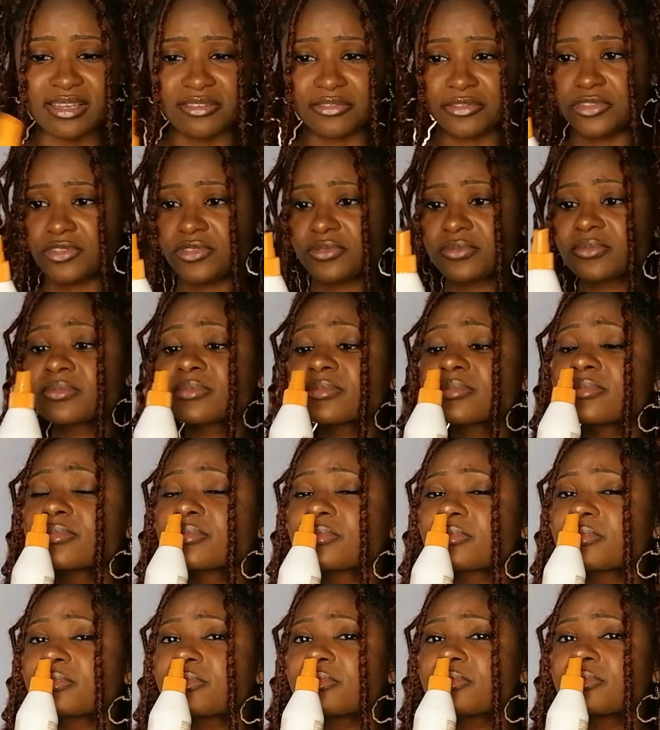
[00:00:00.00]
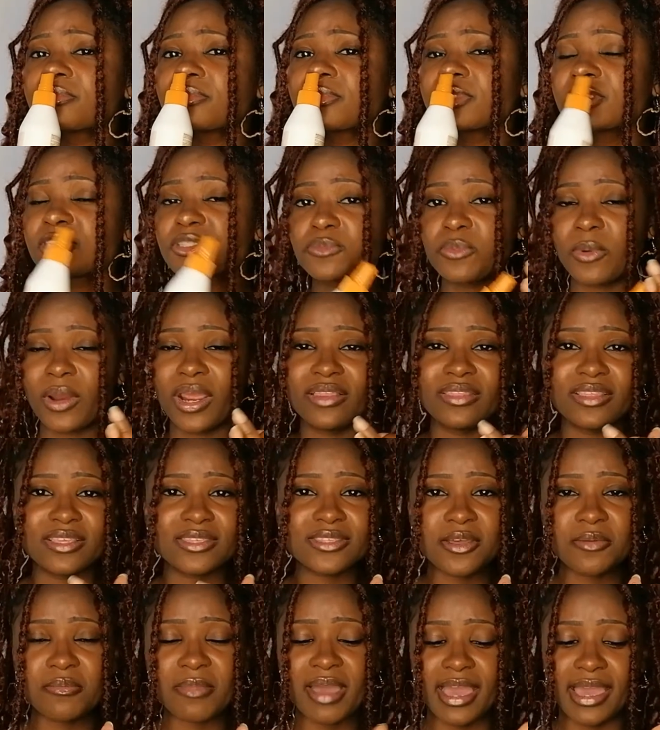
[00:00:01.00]
I've sprayed
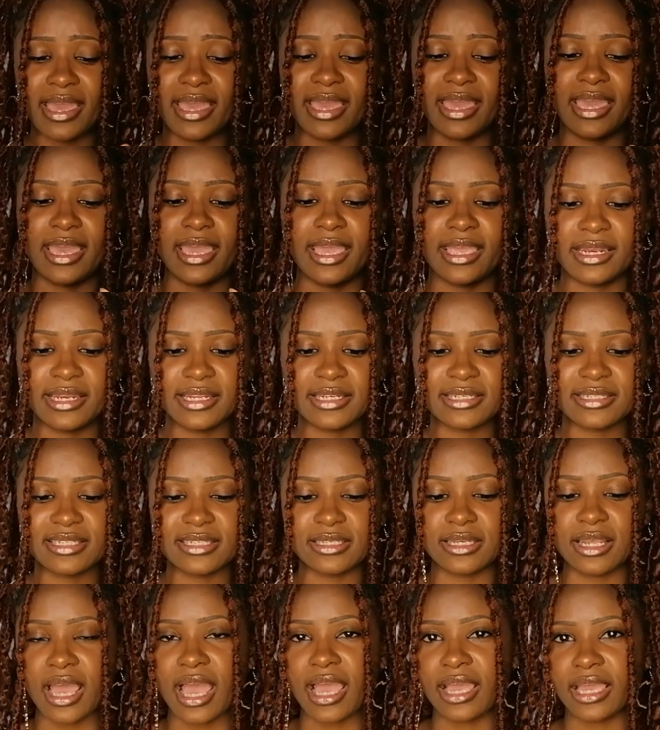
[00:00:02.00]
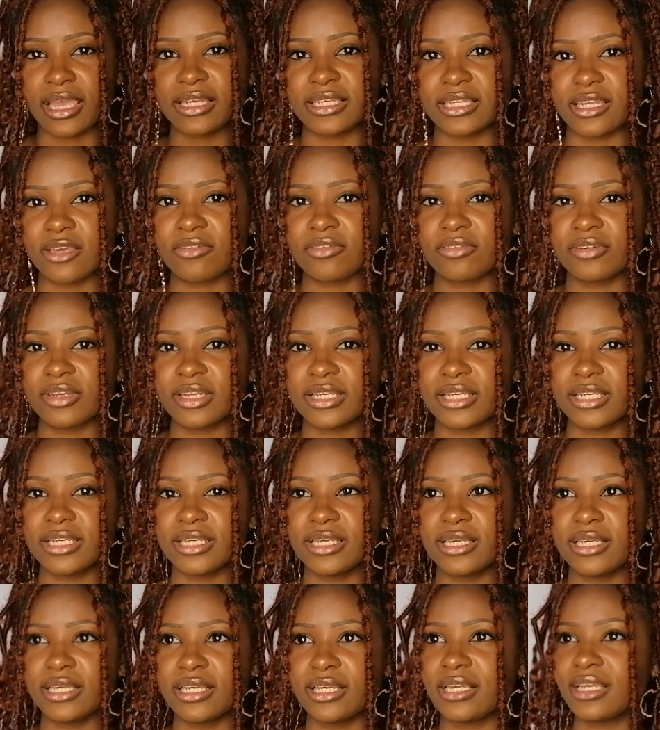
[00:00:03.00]
this on my head. I can
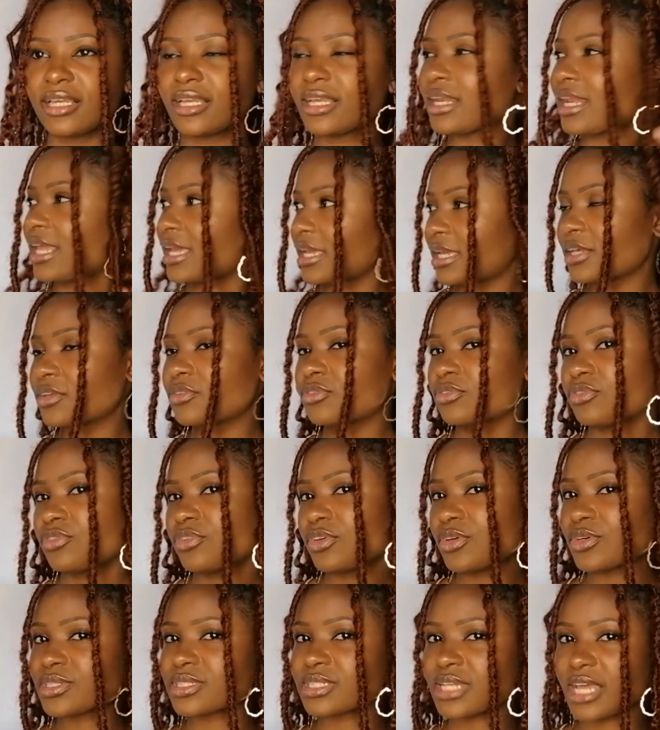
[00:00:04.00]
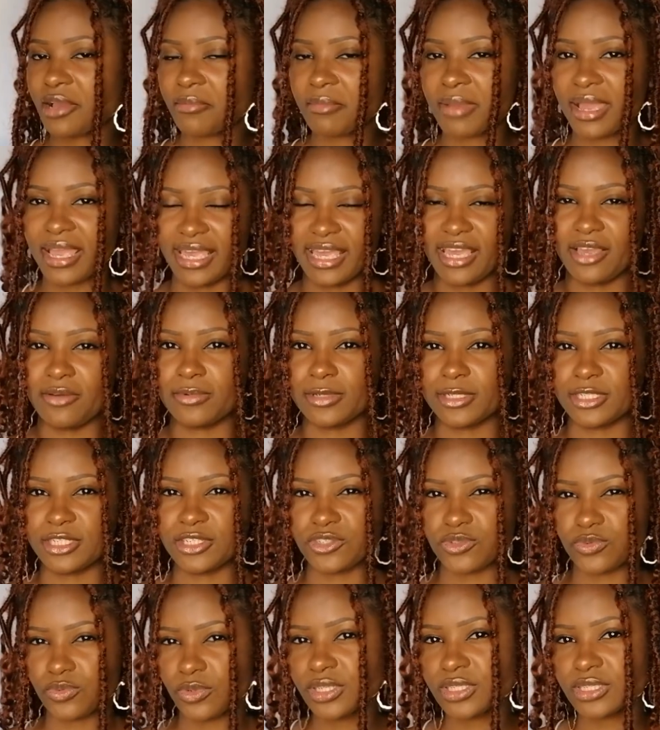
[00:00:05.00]
definitely, like, it feels like my hair was
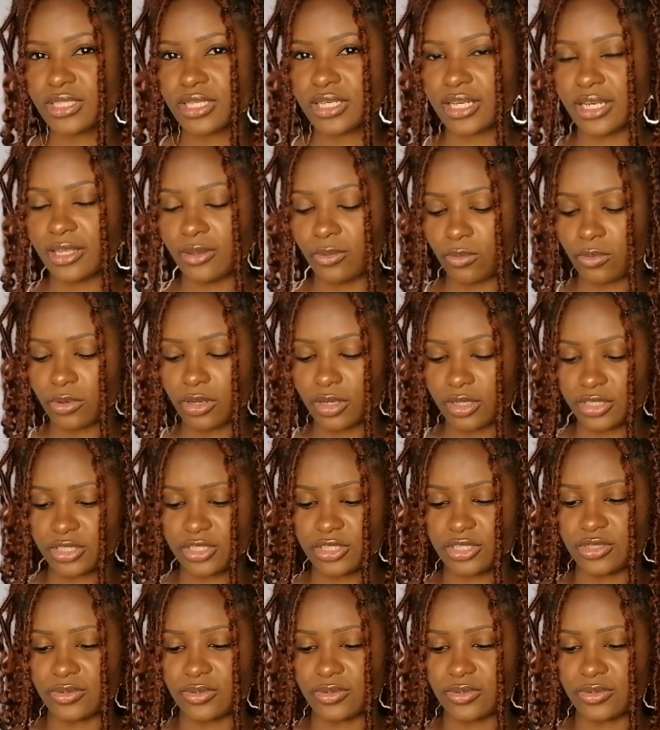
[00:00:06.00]
just recently washed.